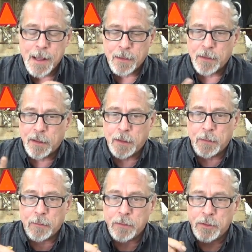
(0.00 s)
and
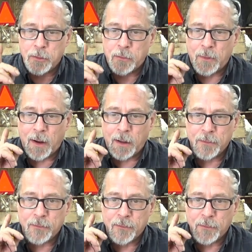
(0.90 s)
then your
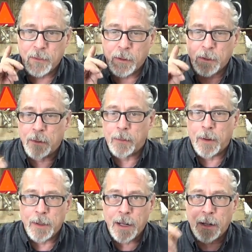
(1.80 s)
runs are going to
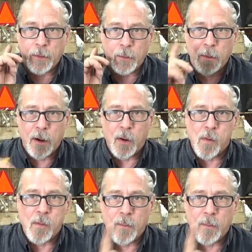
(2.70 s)
run down the row.